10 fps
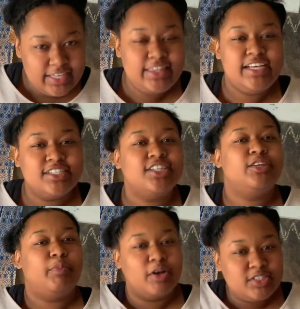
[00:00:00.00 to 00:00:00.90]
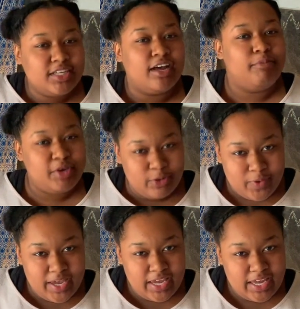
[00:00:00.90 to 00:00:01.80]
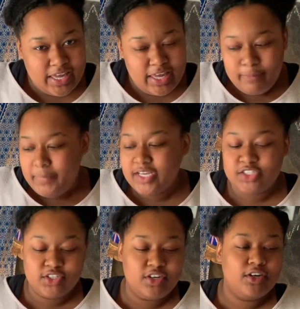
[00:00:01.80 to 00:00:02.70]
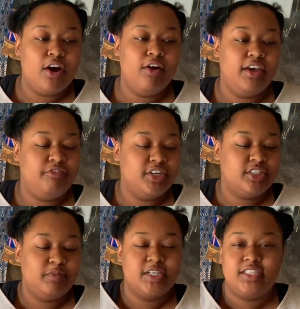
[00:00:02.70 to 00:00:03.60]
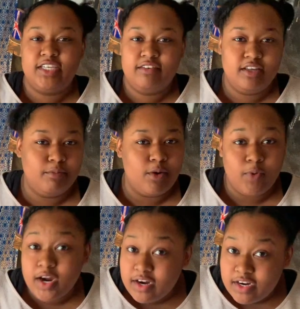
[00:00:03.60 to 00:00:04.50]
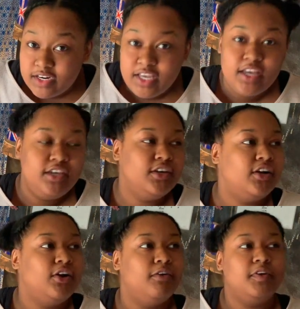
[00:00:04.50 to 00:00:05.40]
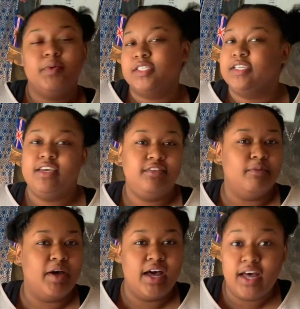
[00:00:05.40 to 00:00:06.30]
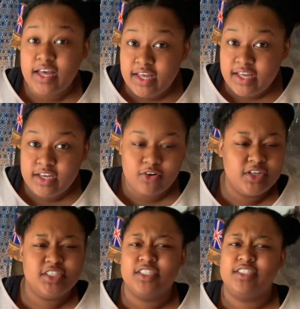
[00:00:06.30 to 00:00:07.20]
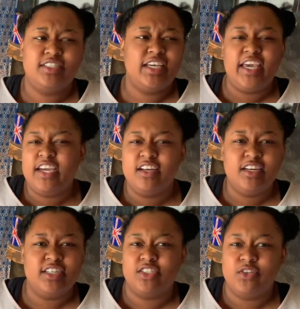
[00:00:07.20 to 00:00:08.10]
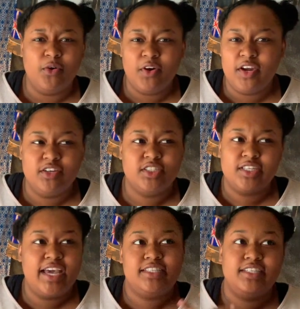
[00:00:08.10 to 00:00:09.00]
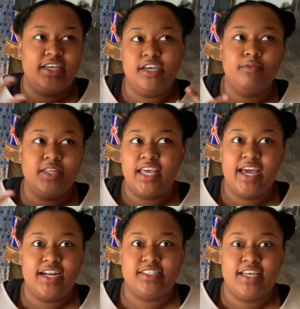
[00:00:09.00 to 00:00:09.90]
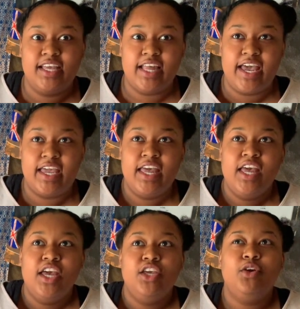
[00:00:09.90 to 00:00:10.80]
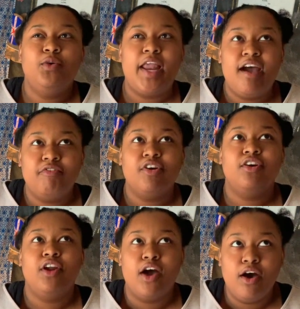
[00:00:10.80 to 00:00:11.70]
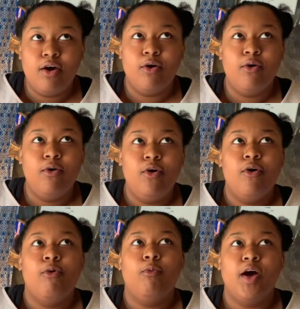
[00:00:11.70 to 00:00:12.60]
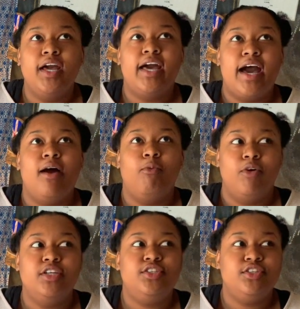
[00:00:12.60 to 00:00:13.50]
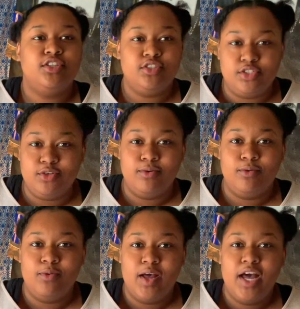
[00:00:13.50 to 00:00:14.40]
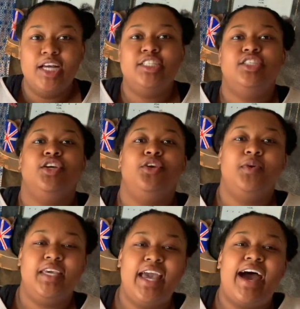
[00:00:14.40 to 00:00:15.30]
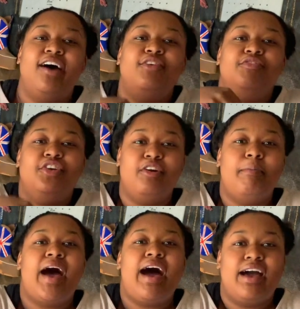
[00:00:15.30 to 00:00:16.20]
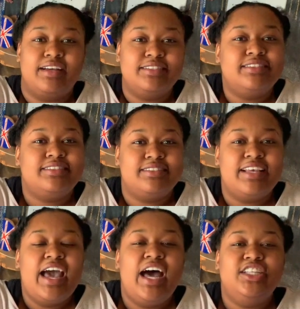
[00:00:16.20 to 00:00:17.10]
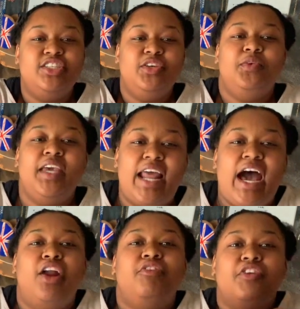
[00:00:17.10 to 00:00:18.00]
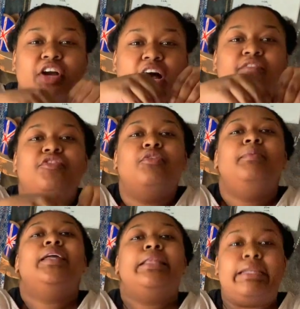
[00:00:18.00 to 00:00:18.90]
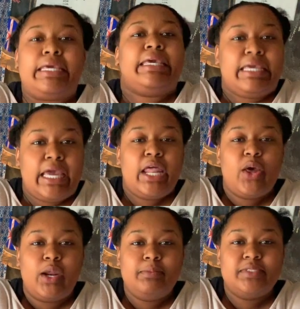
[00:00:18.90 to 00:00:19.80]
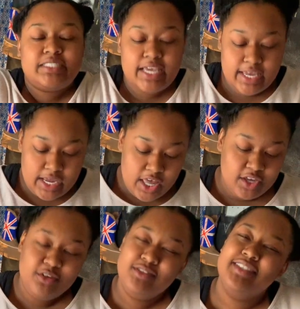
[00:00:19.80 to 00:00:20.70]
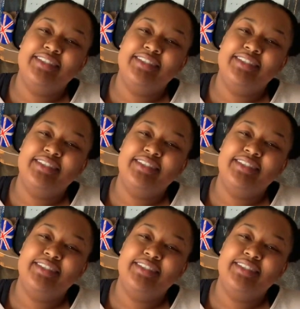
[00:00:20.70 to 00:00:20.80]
things are supposed to come your way. Because you don't know if you're supposed to give them a word. You don't know if you're supposed to give them a hug or just to hear their story or just like to hear what they got to say. Like, you never know what God wants you to do until you get out of your box, until you get out of your comfortability. You know what I'm saying? You